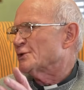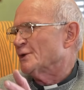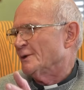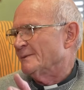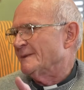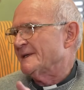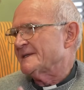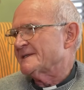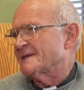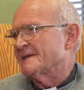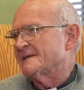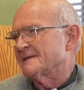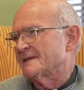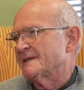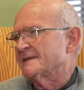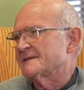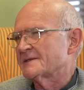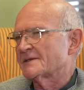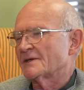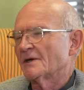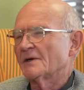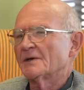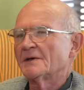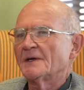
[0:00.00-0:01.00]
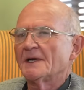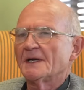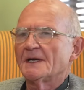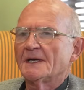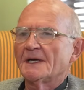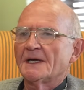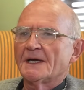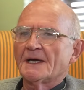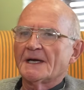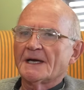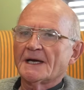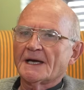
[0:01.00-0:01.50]
term, isn't it? So
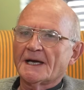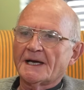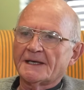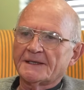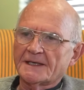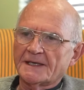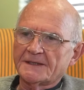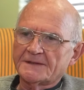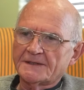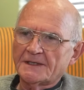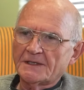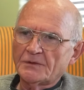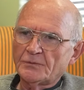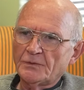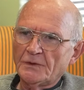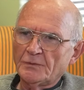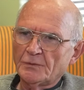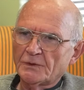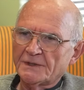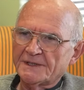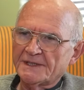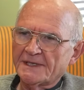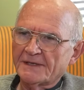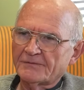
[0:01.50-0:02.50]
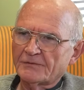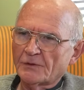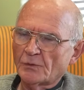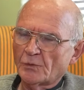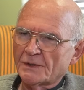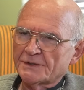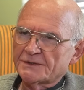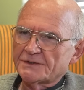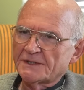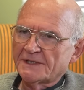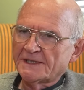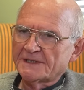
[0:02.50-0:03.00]
I think we would never
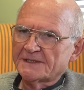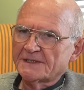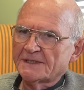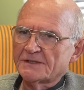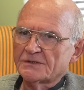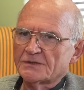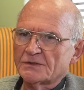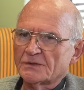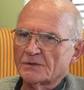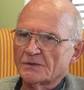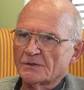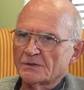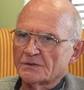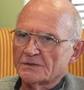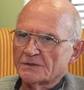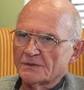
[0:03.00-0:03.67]
want to get into